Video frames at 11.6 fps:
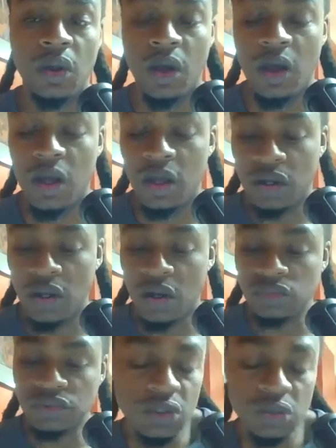
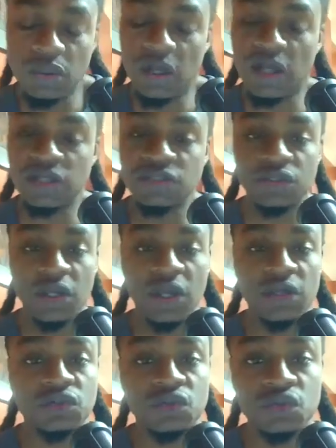No, just
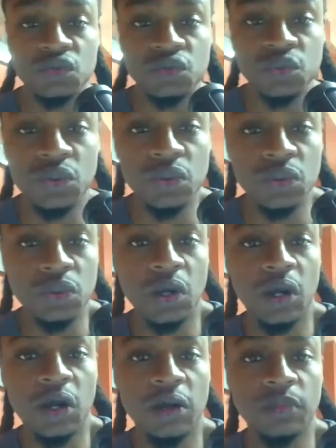as
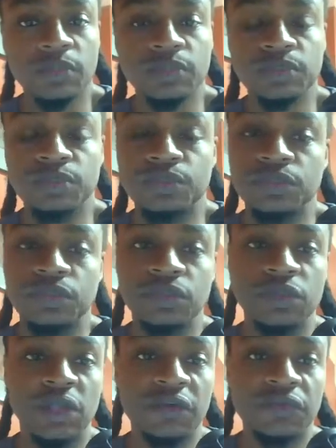usual.
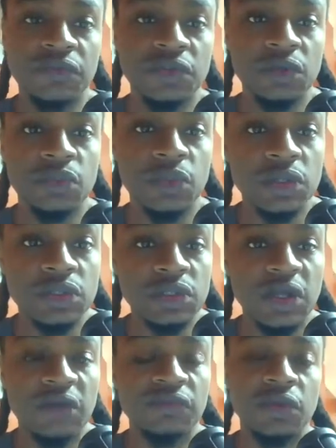We
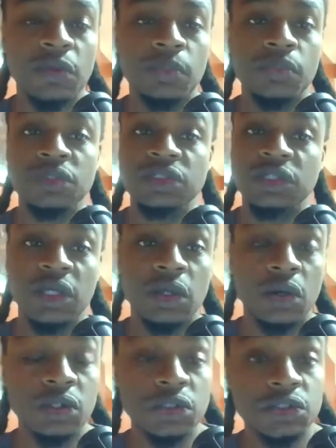definitely appreciate
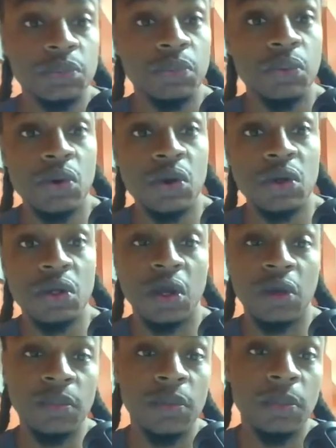all the support.
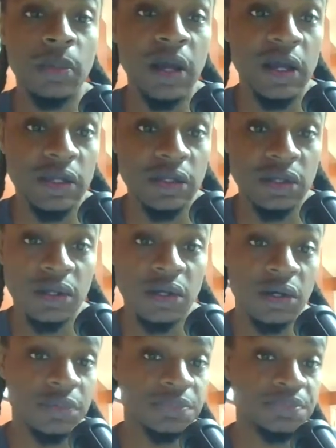Humbled by it.
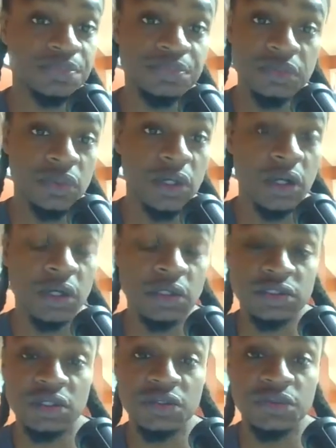We're gonna
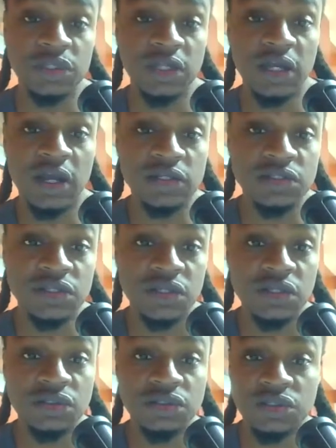continue with the content
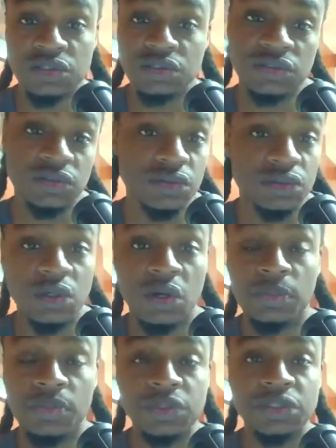and just
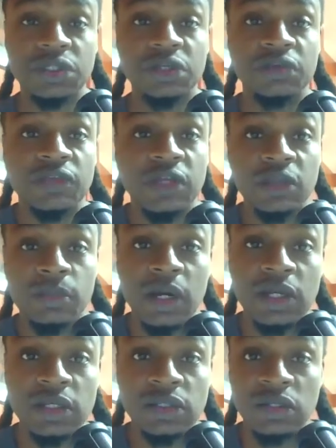appreciative to anybody
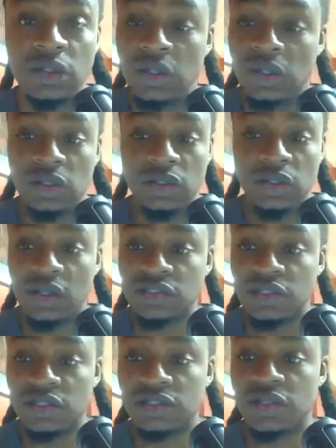that
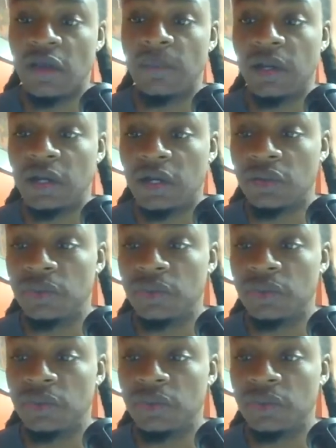takes time out of their